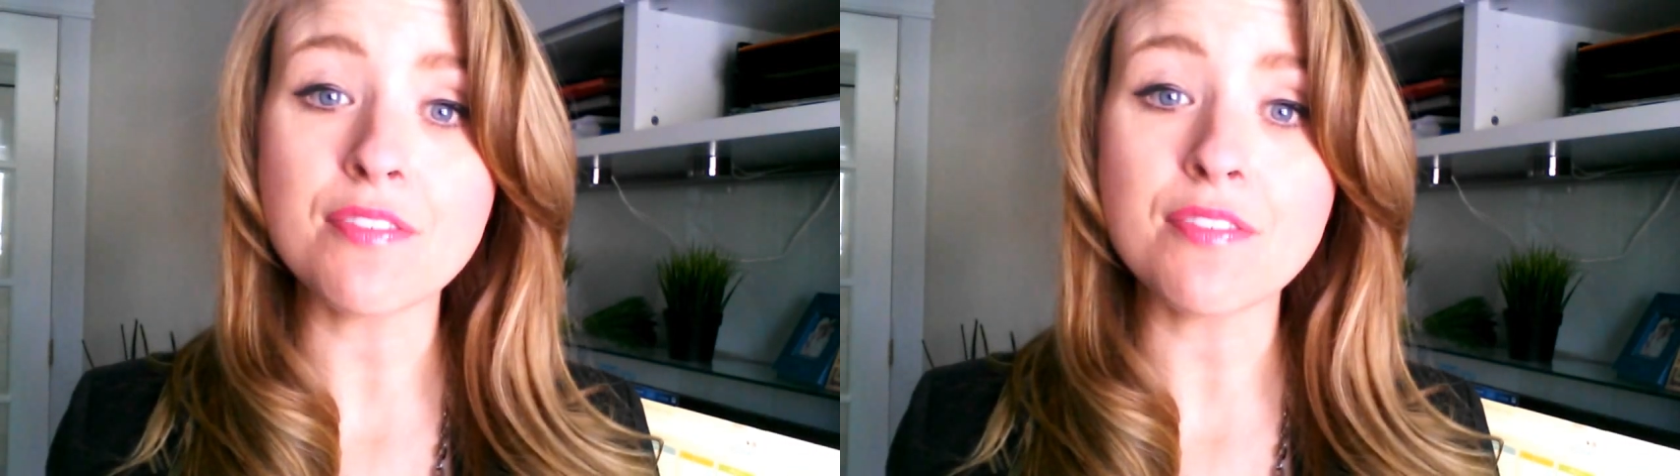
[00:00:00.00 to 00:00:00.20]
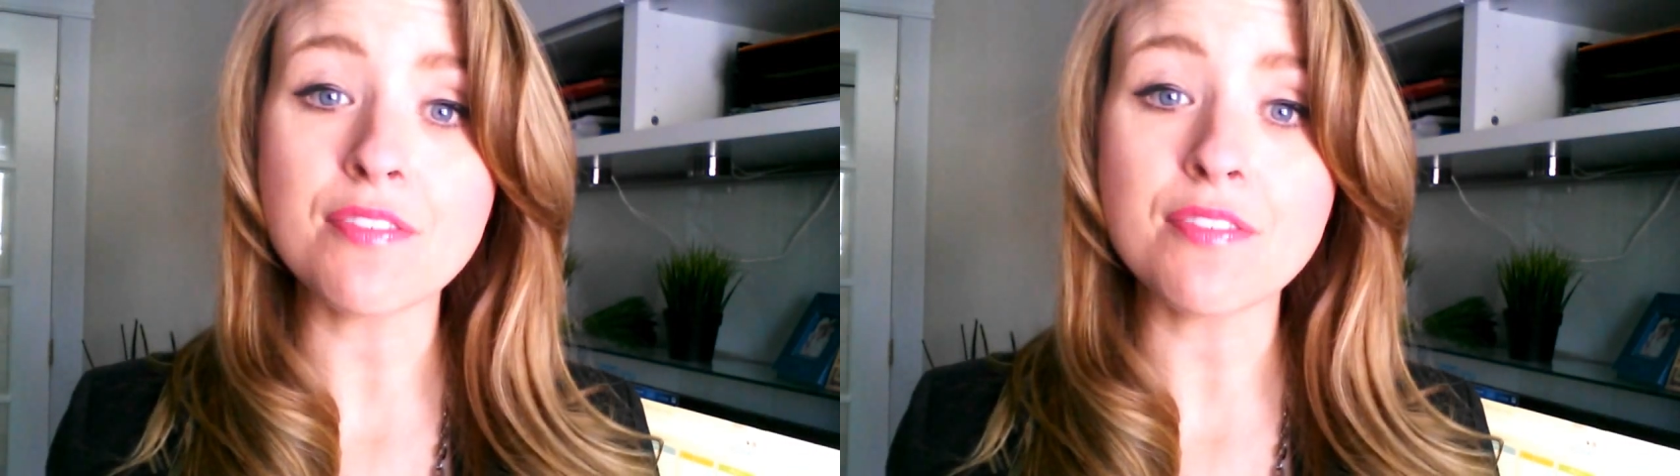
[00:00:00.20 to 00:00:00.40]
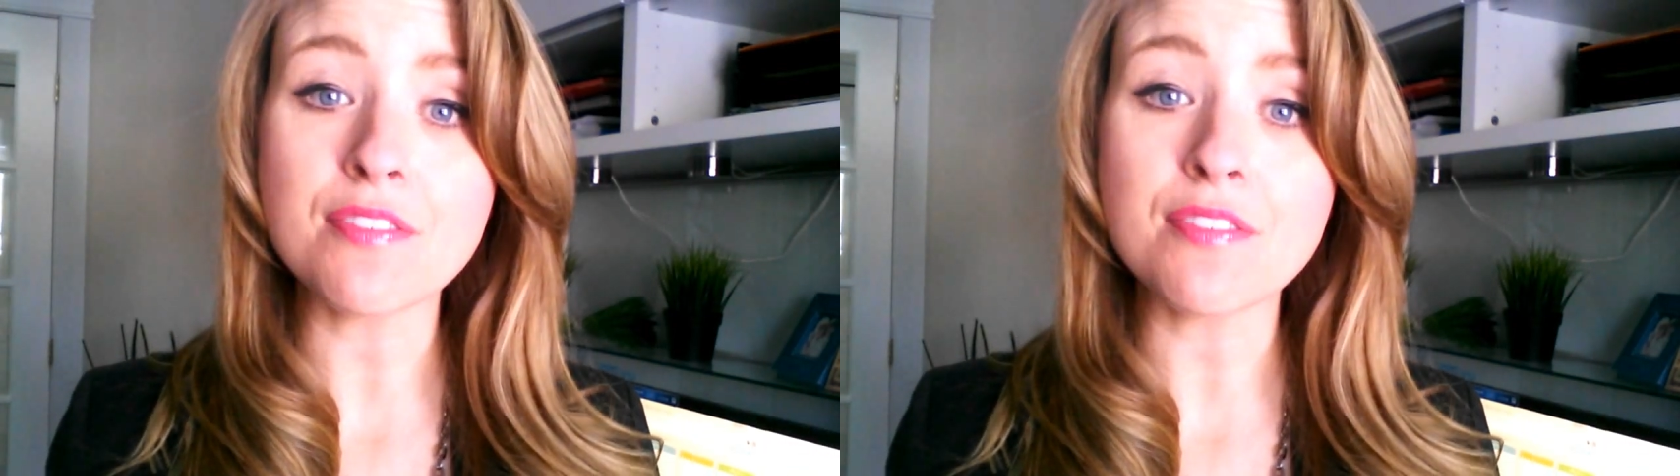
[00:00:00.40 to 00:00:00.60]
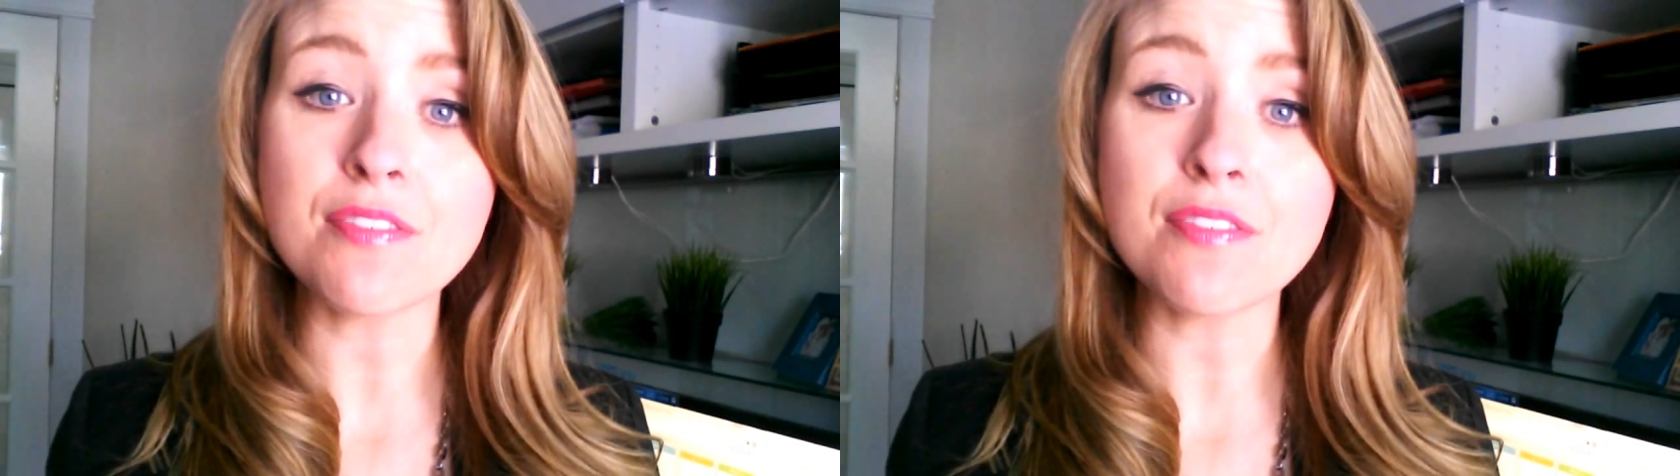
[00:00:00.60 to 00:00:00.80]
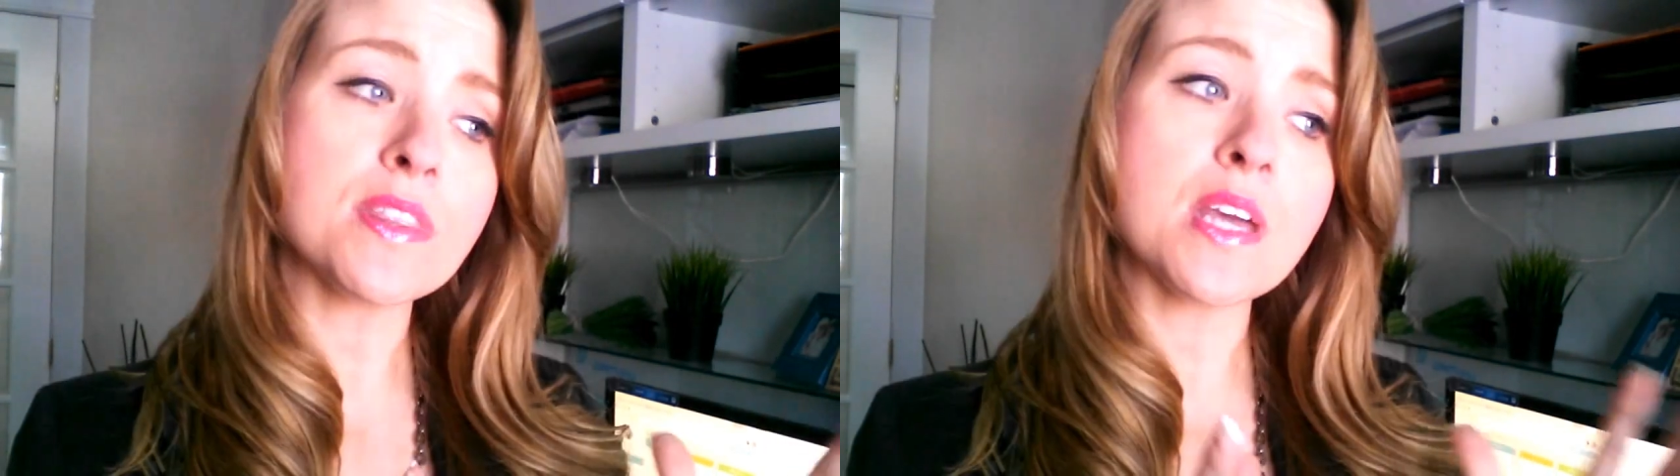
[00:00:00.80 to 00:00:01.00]
that they could
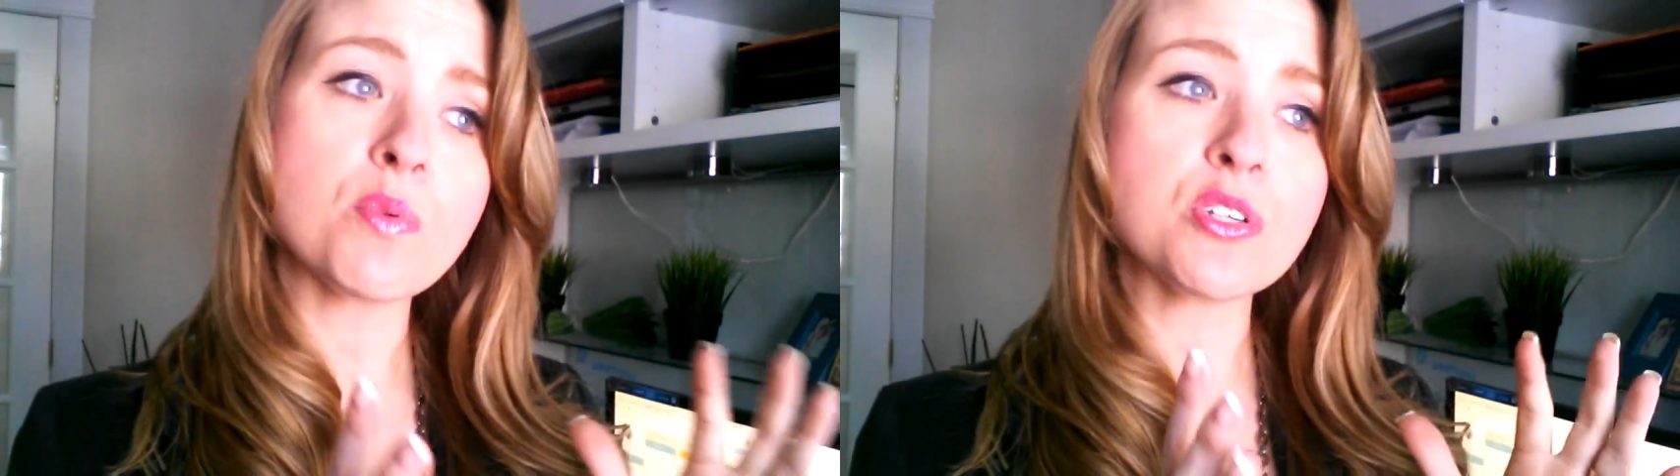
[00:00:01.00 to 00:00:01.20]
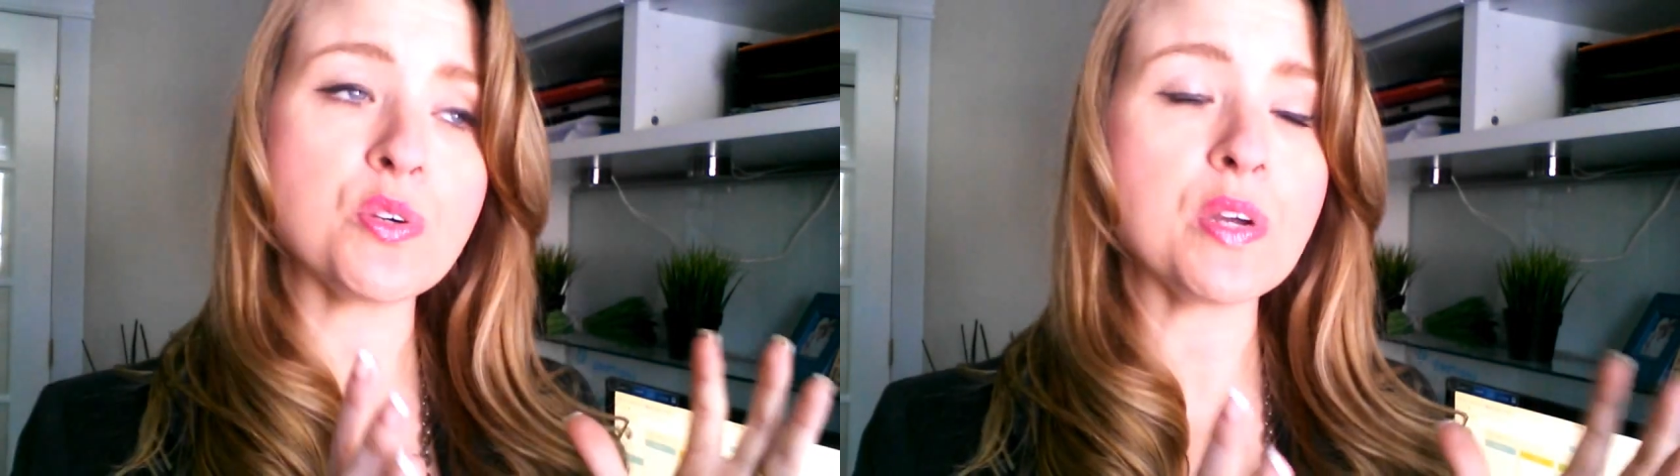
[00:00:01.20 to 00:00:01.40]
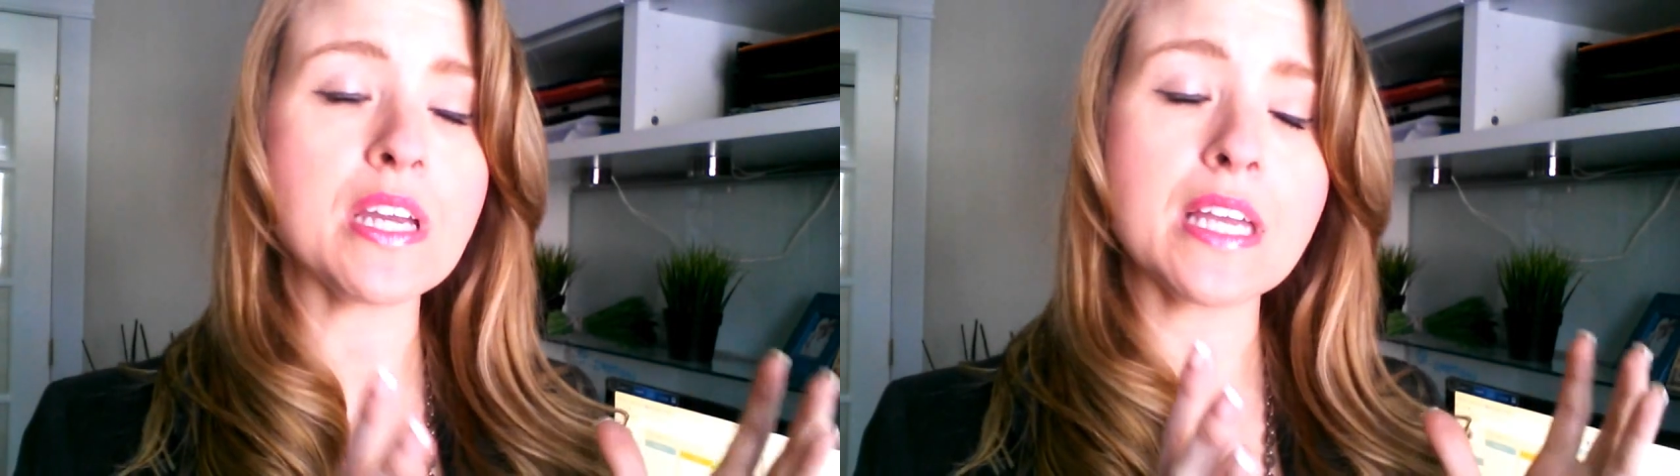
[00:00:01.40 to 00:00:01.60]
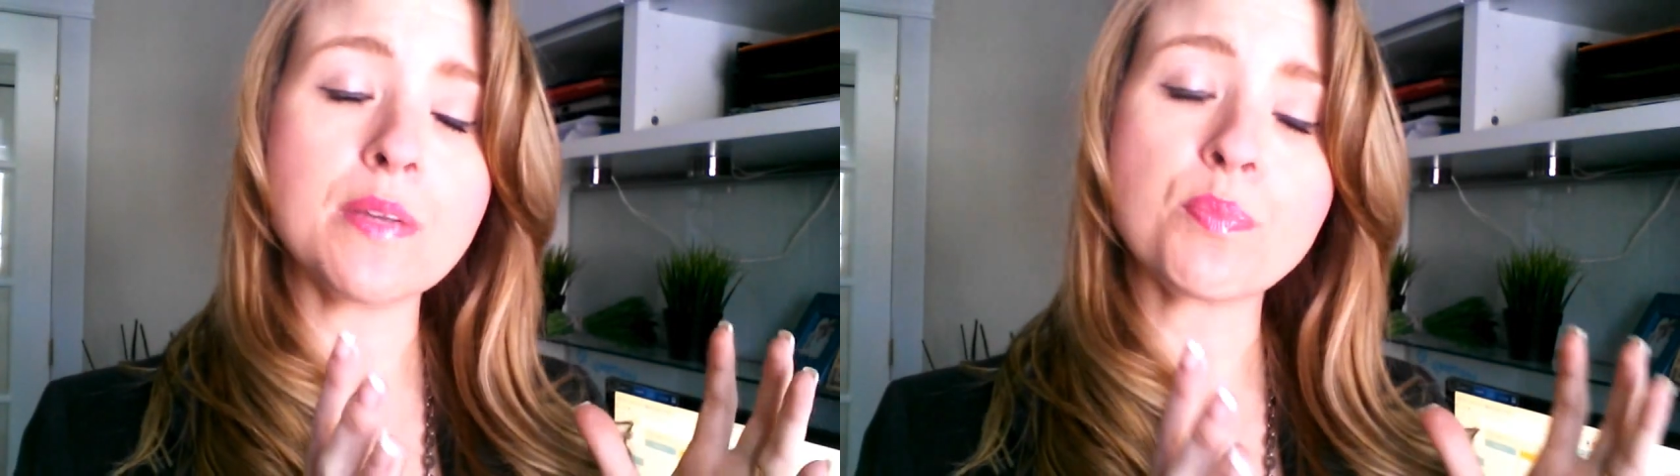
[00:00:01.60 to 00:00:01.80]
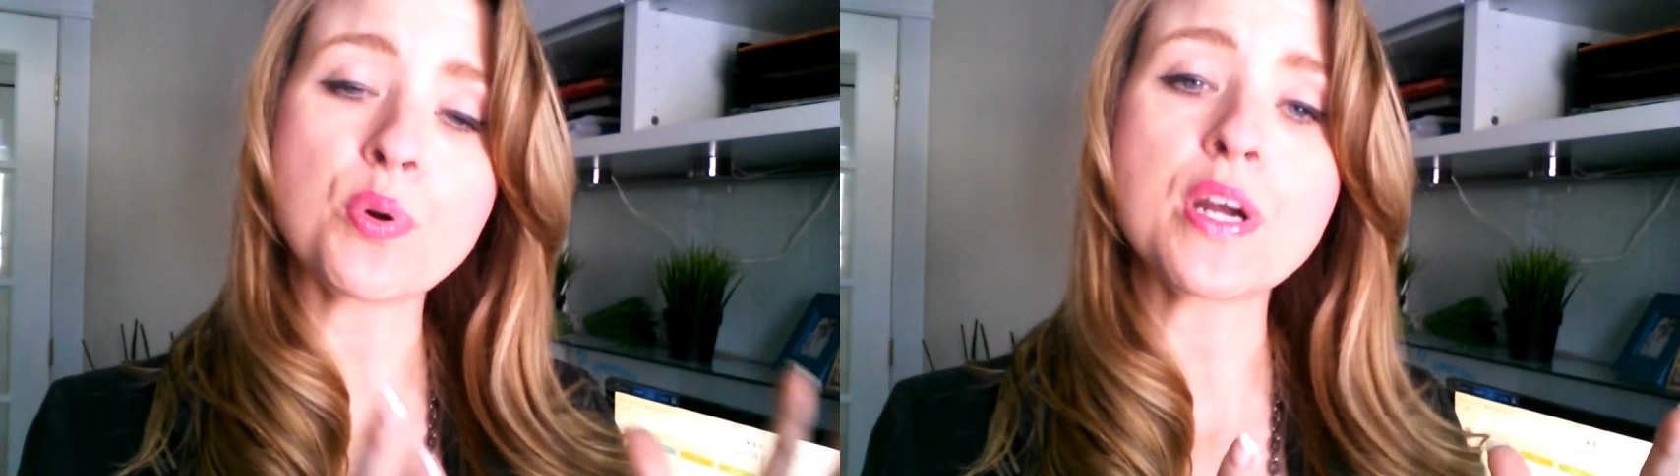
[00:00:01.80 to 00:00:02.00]
take what they were doing
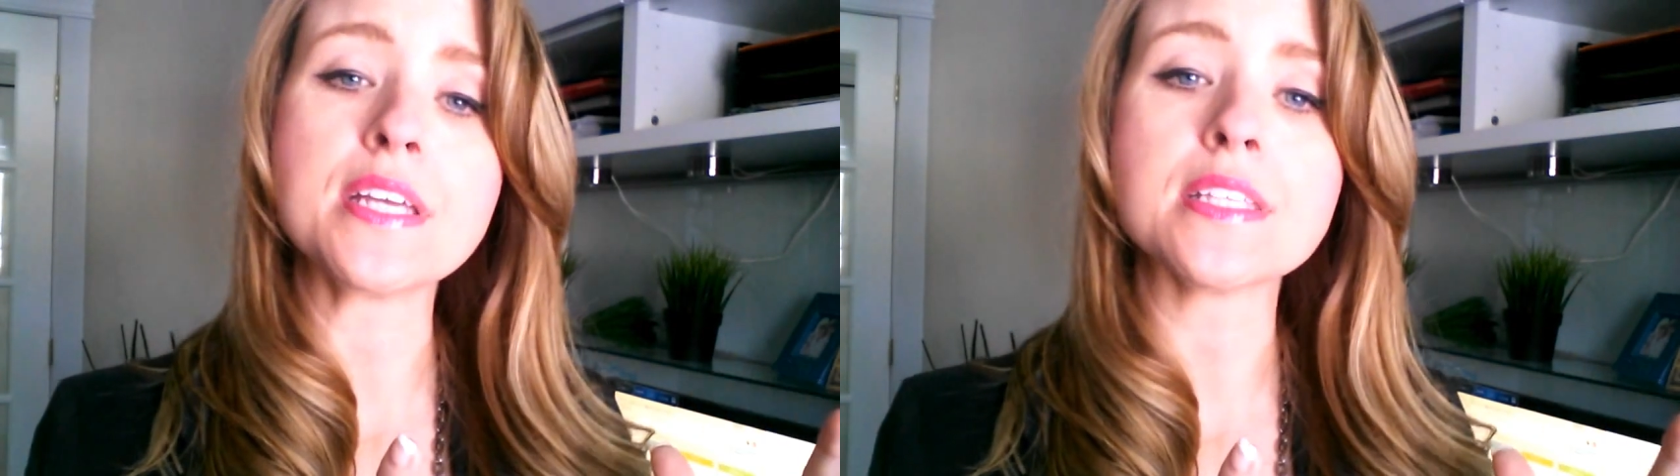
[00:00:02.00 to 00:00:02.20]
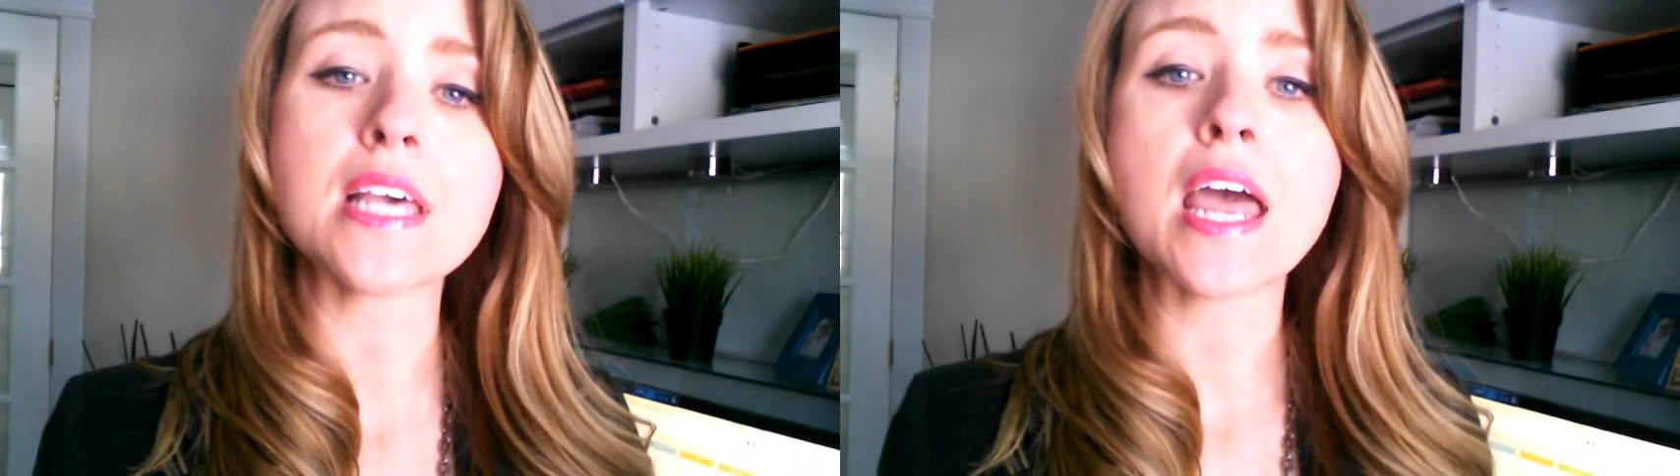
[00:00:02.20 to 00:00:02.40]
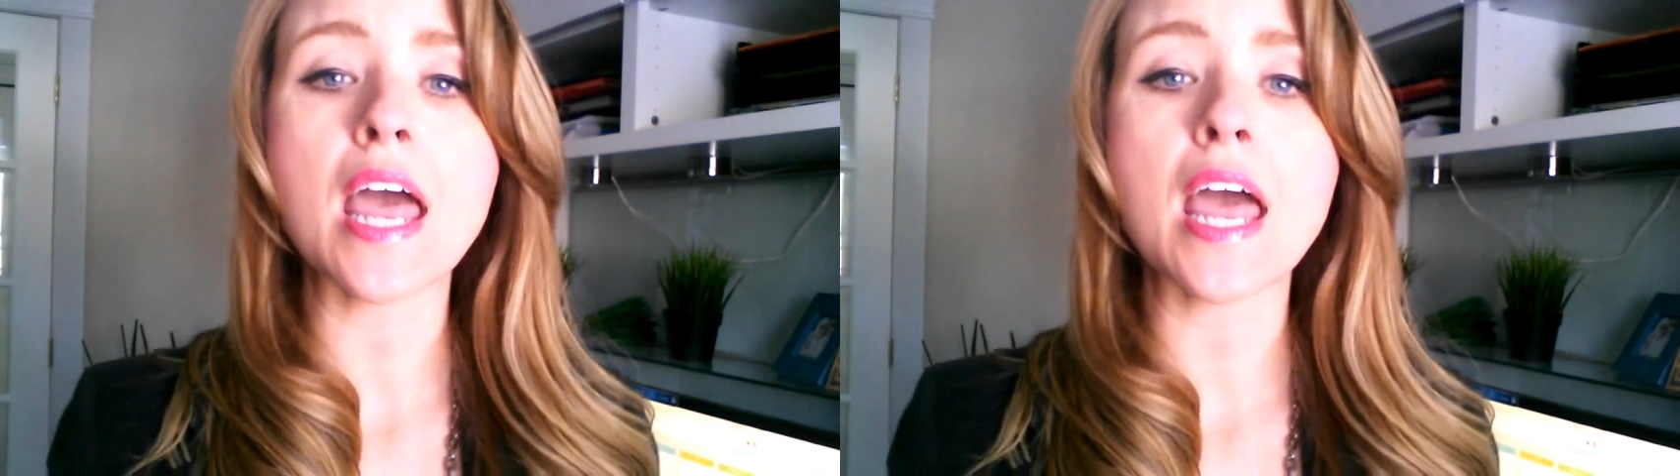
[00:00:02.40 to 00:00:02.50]
in print